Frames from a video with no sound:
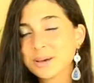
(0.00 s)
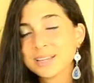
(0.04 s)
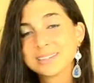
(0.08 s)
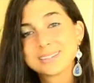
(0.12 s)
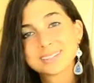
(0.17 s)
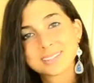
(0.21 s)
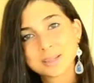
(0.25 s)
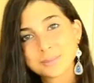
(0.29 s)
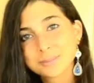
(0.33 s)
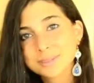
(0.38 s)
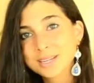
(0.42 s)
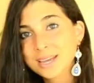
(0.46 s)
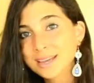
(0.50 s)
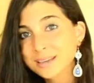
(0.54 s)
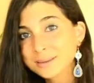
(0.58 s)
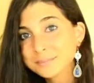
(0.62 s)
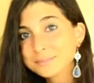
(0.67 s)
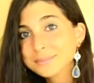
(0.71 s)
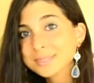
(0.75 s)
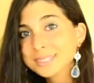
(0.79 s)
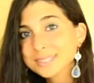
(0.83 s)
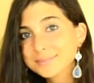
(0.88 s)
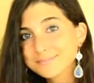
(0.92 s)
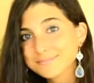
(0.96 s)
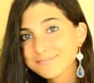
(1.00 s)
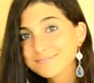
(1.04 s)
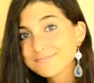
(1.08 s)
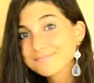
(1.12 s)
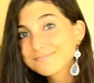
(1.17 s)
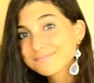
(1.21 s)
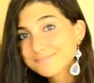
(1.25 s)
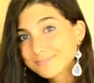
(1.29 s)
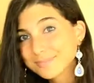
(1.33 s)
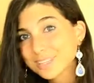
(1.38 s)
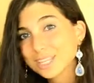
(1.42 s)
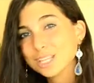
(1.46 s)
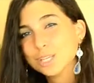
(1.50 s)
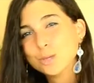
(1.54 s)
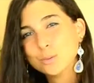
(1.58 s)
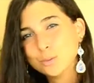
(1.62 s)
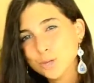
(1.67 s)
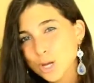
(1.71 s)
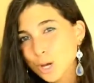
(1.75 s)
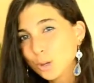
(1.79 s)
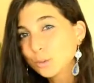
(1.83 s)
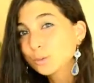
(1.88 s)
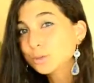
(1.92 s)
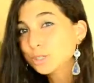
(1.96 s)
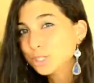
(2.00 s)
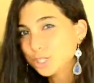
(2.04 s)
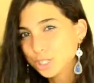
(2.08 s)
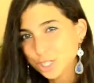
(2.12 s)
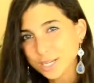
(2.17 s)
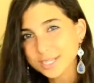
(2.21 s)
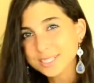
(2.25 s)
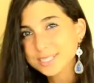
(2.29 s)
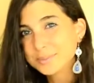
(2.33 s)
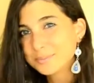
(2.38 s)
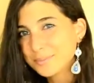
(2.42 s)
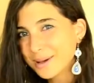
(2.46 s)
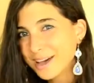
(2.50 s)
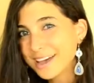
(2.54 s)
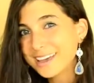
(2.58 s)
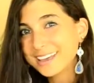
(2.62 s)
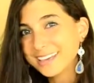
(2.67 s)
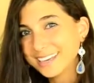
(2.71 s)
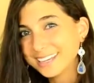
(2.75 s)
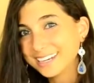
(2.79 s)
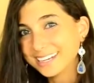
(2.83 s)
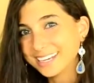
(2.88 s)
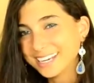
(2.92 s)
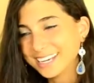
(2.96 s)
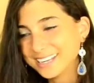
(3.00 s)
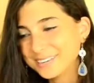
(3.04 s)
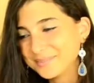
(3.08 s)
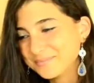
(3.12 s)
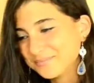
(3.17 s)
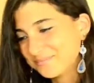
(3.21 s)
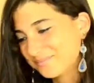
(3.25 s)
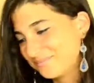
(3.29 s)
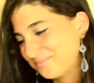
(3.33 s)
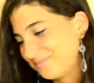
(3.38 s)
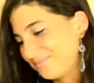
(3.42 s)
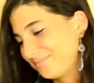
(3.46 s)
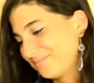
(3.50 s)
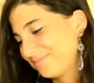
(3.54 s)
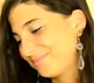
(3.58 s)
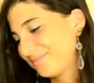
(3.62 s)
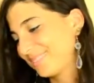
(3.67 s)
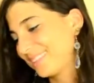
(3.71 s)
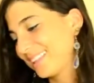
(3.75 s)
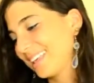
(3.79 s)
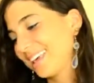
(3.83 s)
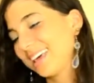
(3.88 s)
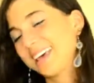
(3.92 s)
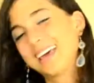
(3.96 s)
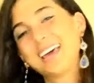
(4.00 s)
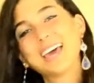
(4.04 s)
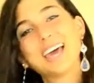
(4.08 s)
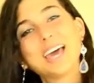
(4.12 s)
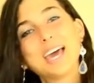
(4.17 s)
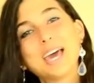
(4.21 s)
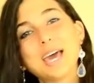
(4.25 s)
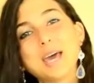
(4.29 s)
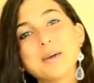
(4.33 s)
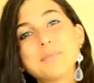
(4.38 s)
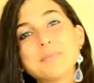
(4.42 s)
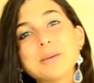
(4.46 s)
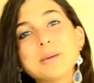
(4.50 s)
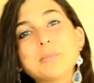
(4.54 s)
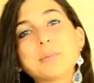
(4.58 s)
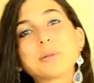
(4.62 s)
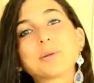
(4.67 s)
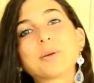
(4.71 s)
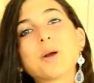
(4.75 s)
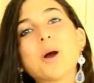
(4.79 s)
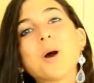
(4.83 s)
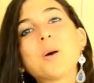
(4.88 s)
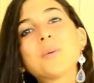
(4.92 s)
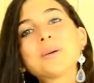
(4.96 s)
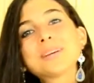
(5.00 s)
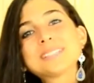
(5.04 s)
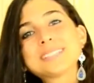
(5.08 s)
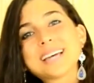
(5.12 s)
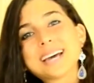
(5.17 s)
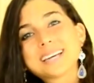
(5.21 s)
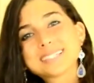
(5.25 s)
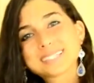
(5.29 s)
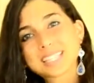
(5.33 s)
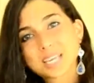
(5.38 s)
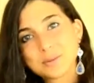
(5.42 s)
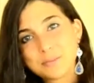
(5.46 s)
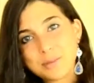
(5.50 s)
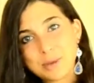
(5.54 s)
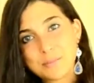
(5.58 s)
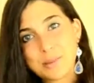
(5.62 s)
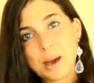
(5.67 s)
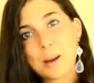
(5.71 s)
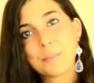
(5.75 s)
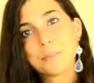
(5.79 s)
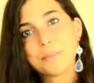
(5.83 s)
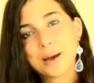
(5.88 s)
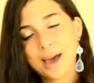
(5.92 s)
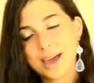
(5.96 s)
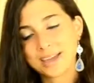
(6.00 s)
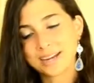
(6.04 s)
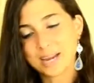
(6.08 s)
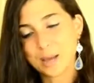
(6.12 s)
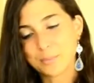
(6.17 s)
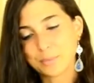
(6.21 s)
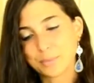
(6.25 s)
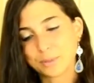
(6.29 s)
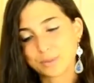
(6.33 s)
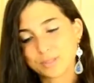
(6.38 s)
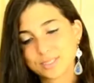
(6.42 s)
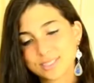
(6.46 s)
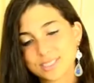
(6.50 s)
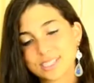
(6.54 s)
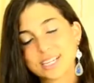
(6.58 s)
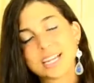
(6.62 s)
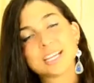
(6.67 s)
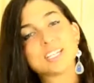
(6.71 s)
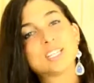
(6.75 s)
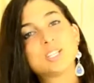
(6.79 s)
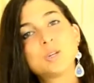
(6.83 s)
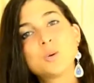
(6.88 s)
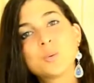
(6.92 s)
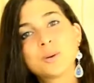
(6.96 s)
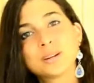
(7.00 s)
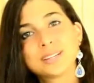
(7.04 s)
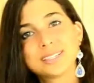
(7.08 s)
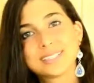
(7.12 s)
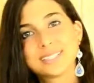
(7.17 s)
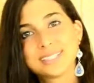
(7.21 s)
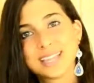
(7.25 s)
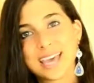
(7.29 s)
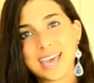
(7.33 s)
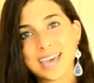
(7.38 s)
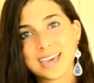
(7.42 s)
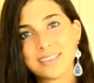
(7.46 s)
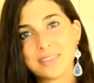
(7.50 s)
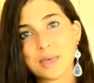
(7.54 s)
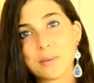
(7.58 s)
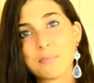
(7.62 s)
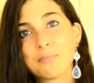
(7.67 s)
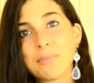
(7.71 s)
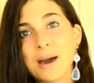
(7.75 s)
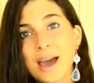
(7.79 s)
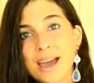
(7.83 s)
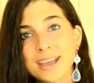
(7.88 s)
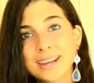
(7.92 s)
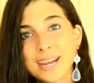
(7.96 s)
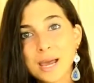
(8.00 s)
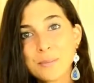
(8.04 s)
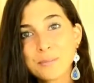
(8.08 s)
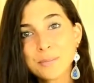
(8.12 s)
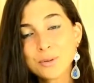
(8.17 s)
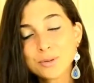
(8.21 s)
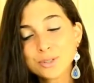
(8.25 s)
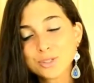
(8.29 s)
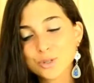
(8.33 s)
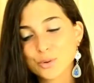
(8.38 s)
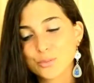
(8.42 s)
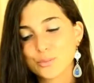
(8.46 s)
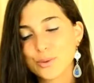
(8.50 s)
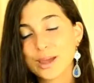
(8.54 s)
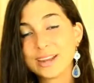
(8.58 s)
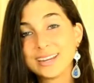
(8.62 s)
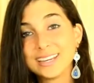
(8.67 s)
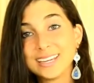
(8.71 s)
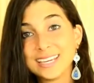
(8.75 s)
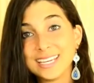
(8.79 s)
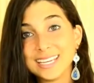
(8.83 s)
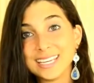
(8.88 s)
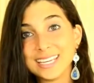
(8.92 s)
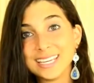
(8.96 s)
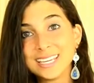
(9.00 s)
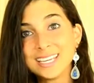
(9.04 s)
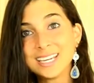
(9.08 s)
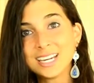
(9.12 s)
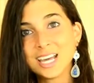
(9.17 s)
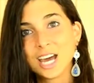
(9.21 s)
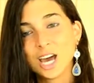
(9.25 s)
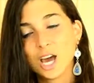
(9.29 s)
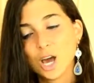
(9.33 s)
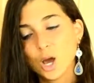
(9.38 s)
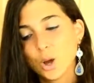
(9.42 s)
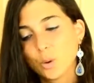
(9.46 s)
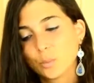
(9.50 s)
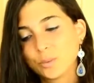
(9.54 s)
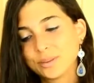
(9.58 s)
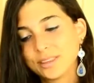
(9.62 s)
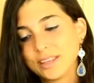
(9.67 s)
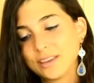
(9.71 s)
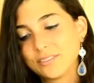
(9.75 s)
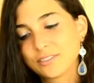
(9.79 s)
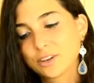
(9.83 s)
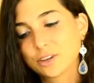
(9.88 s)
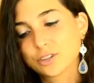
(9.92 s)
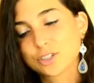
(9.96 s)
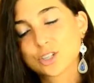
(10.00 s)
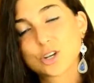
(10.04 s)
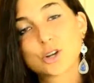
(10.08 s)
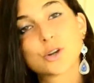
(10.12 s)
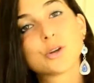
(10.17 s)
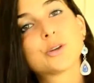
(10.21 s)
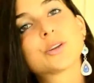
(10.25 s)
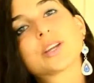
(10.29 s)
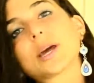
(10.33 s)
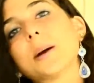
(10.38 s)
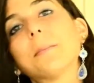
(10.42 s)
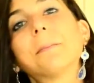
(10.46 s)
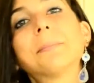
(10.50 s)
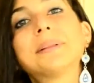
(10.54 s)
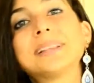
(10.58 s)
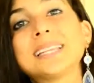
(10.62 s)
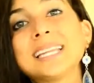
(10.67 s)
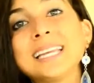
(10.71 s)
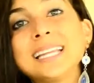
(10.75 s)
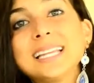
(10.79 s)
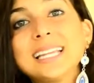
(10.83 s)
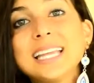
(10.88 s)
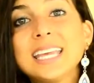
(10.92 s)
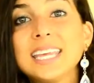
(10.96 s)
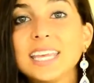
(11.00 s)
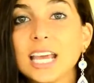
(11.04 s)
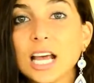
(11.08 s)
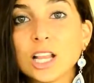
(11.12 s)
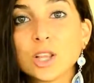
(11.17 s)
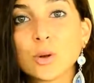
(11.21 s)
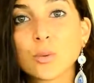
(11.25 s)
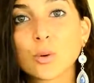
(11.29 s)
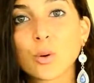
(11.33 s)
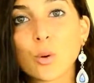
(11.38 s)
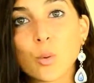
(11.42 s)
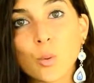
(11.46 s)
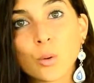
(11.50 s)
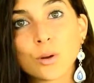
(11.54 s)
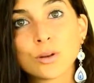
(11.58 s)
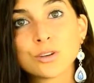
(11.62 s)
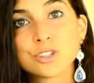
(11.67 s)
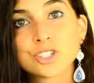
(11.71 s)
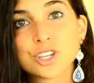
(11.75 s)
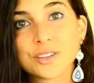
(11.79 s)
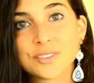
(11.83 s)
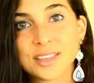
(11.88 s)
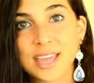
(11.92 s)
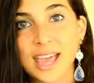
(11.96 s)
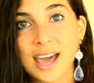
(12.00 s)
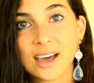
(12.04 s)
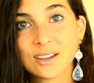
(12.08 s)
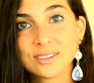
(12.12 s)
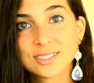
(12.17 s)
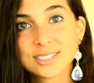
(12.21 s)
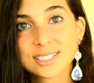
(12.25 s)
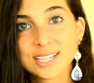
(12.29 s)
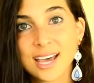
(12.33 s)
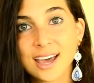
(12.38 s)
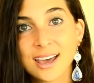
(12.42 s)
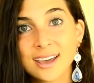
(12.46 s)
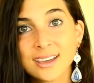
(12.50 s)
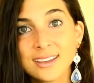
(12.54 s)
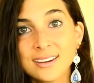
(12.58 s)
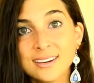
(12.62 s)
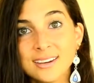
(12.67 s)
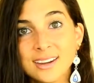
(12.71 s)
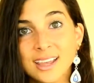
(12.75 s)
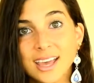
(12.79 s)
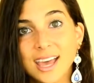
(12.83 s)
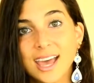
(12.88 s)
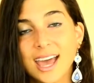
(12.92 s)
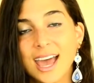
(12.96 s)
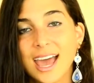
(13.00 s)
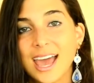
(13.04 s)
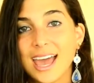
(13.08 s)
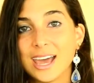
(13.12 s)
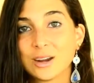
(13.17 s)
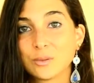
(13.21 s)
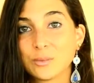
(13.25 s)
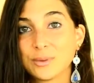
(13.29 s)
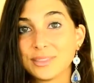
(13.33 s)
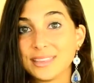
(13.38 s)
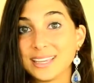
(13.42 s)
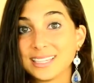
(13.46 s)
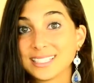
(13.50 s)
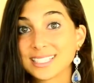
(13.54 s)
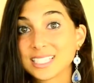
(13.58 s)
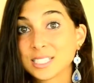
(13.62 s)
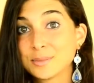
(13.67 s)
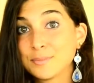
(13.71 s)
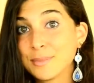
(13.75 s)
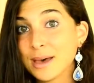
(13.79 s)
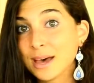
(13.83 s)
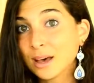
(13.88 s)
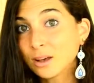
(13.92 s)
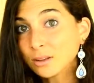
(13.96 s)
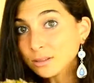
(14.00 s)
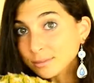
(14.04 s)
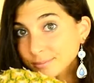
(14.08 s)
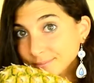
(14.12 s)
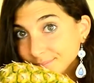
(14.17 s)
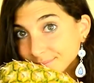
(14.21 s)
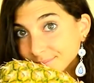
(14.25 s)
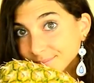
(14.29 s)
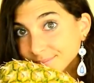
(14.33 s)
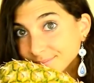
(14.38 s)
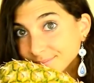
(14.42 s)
but sometimes you know just by hitting it. People are always asking me about pineapples, and I do want to say that pineapples are ready to eat when they've turned completely yellow or orange on the outside and when they smell